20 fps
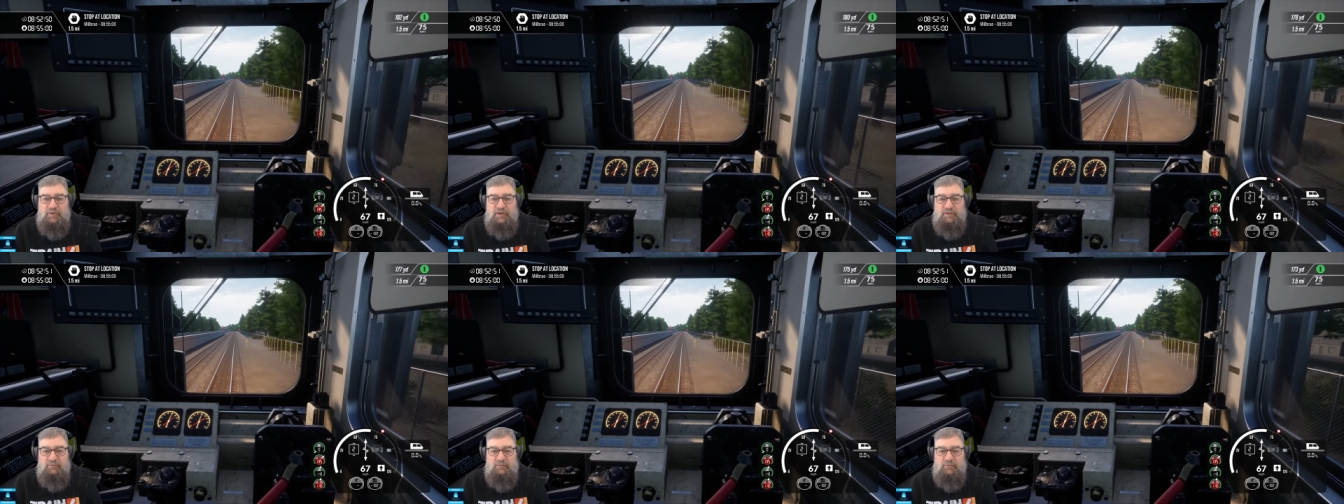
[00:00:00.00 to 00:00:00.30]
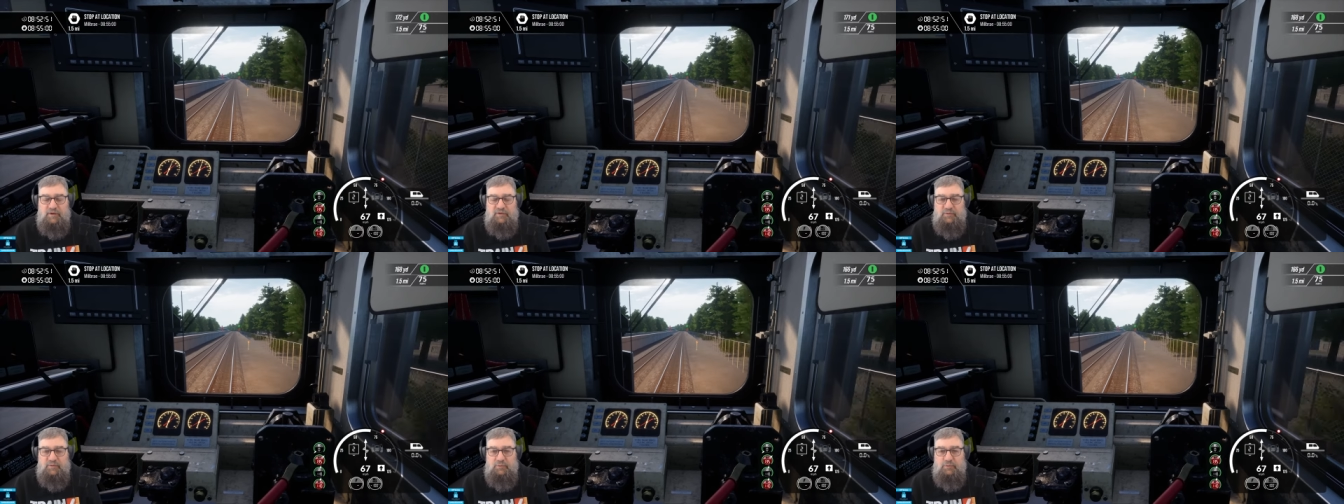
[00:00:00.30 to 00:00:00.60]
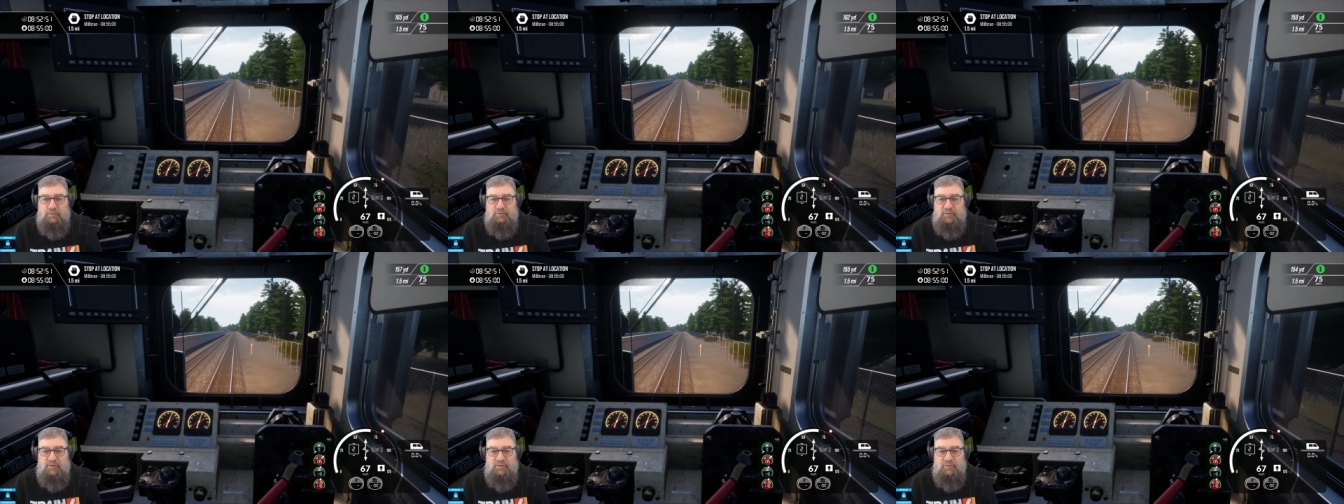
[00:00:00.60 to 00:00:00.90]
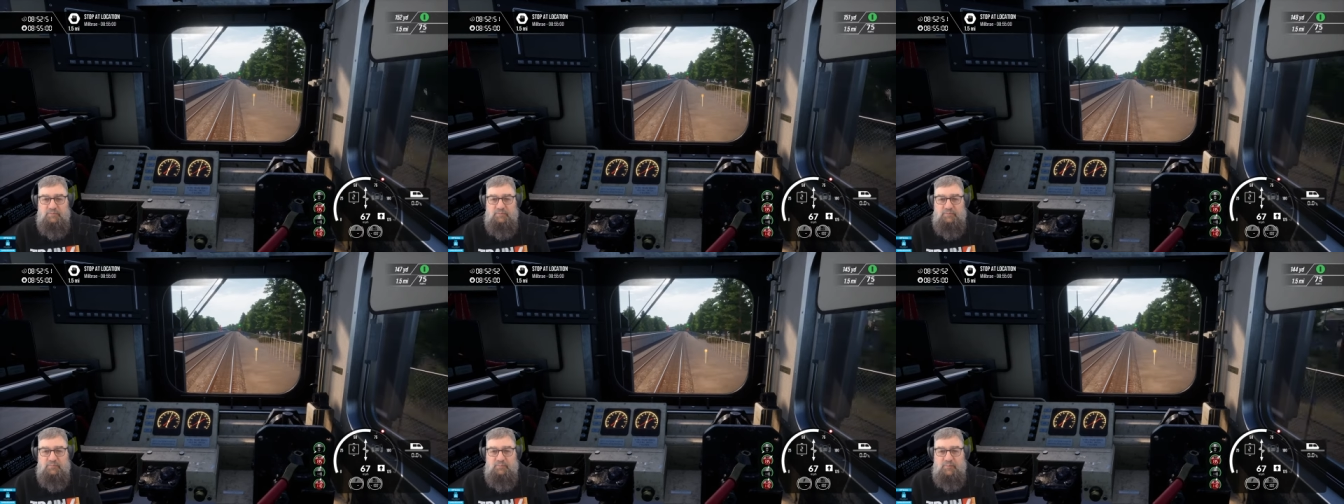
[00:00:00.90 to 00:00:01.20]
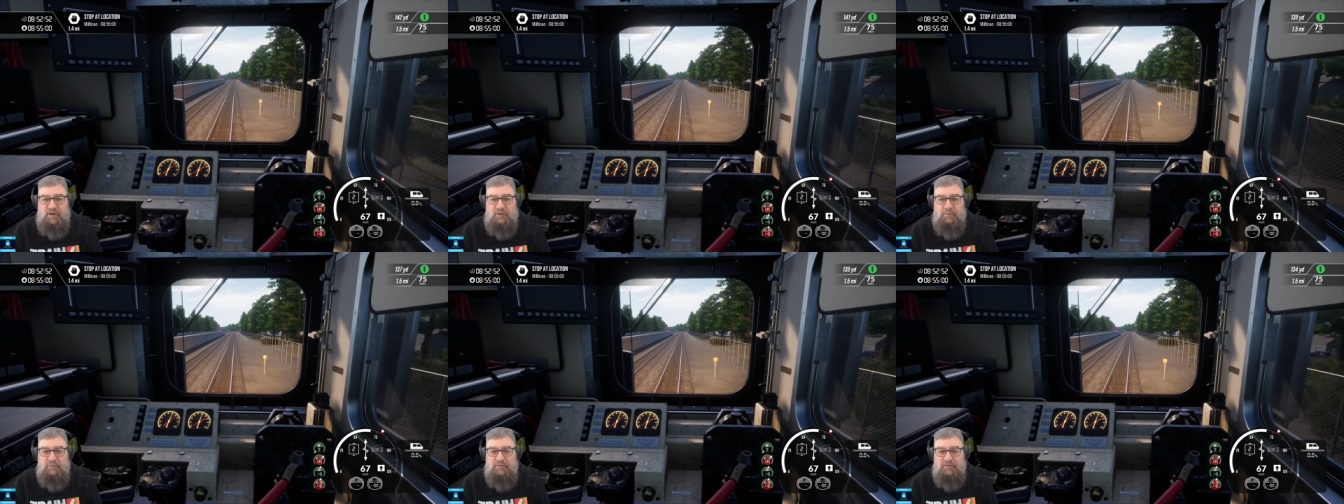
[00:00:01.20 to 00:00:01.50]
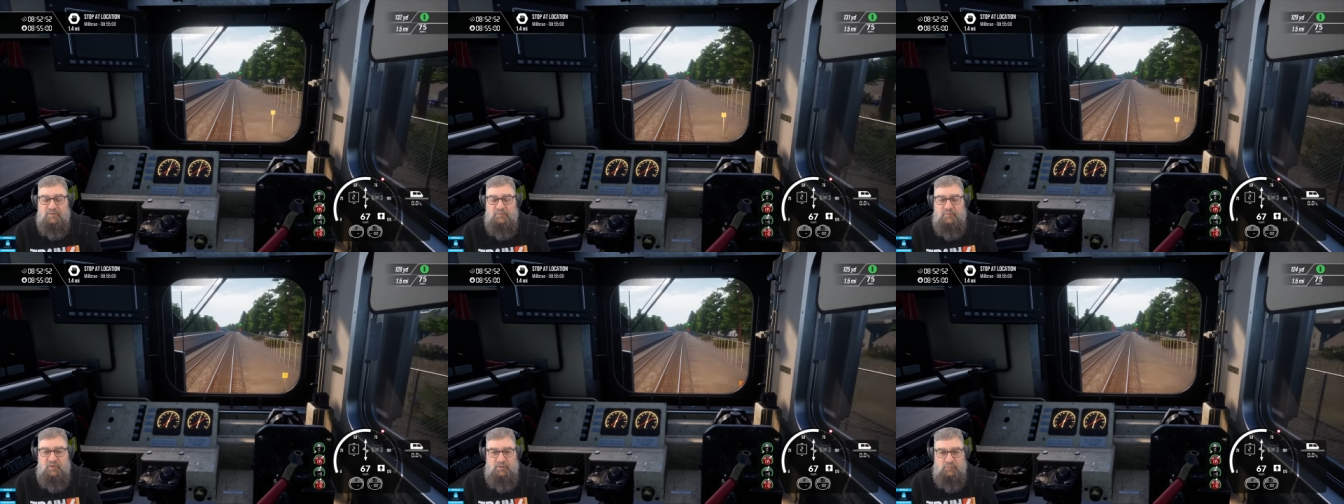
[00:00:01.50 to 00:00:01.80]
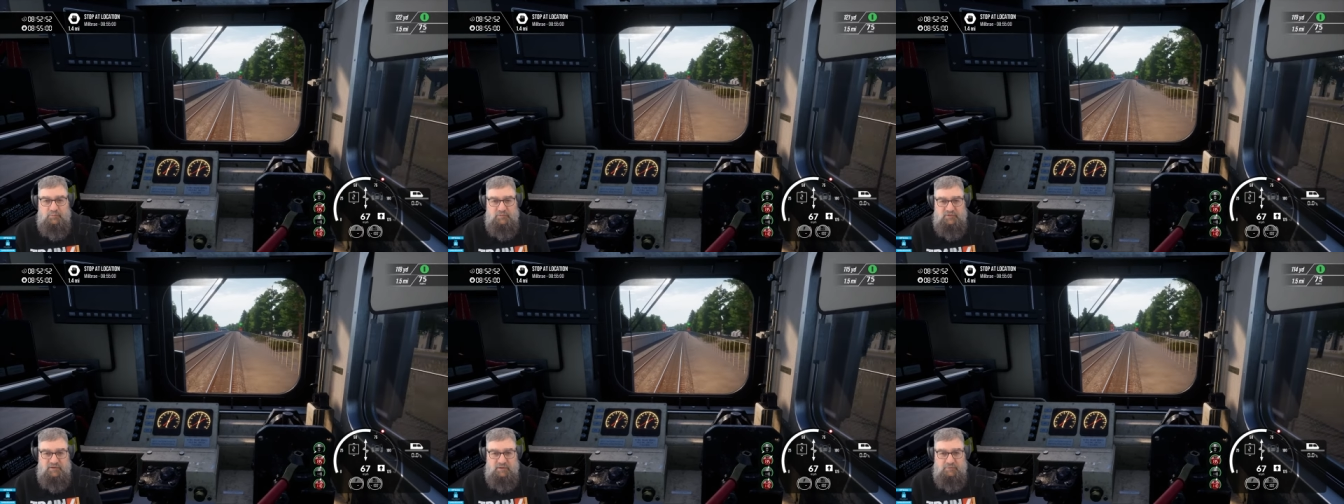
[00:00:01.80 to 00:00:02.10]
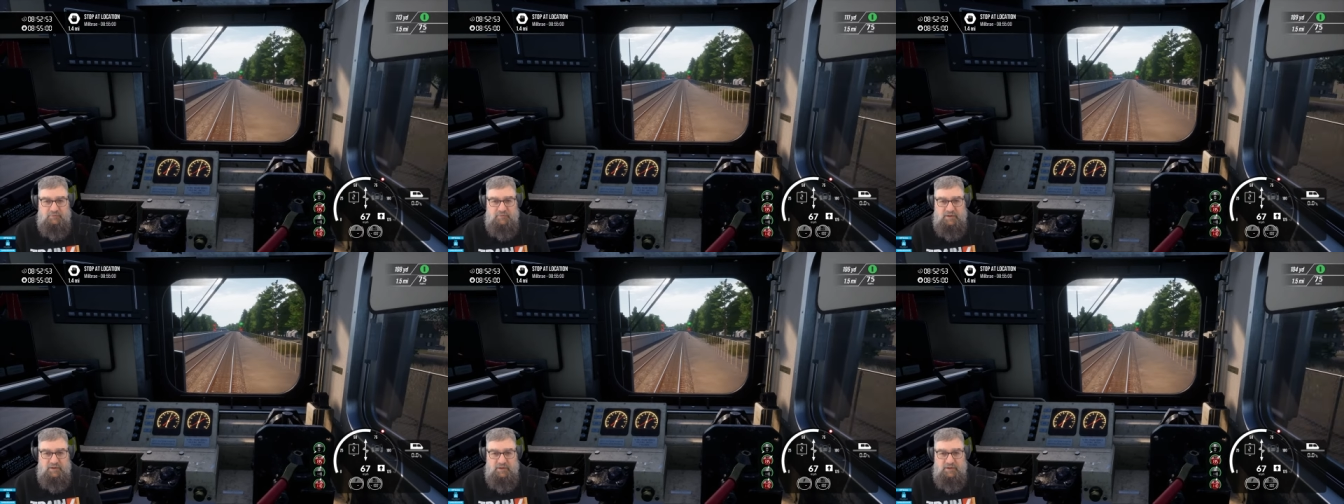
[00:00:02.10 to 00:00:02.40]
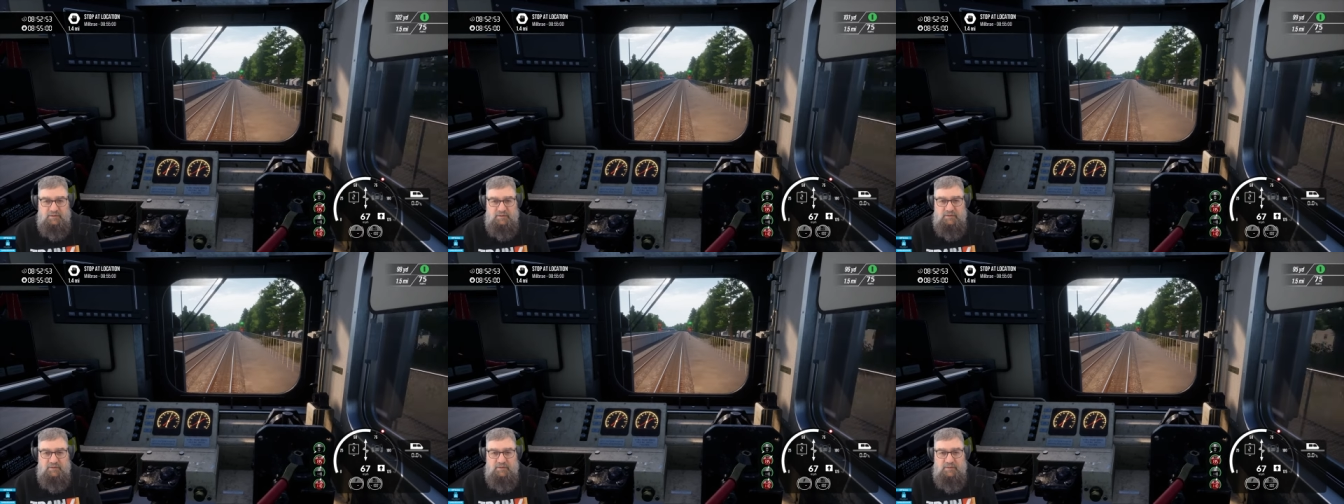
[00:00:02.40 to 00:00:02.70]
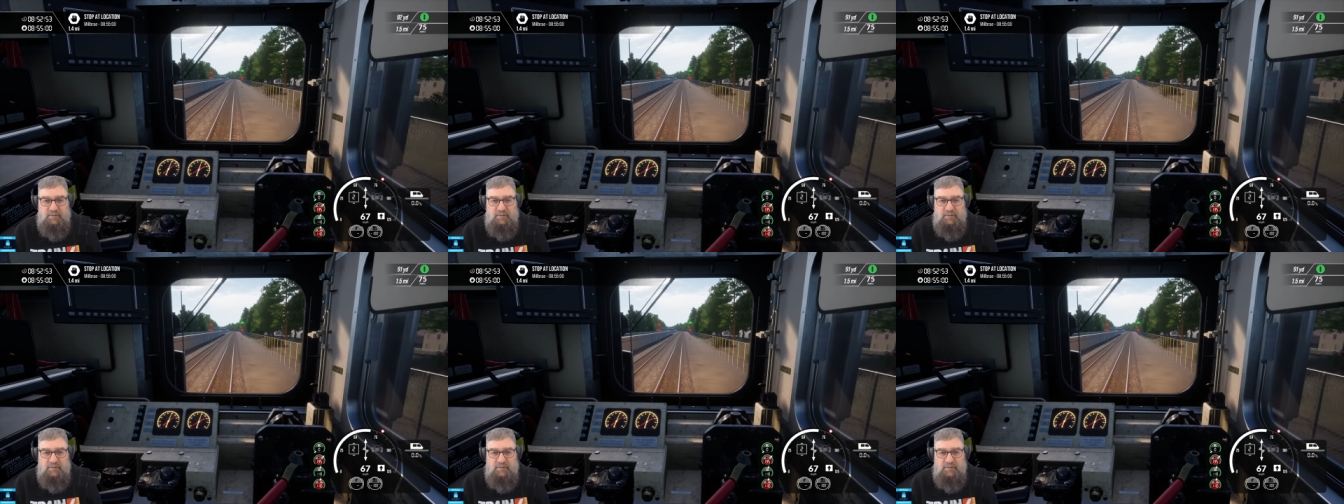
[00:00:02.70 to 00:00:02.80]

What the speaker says: and then fix all of the backwards compatible stuff again.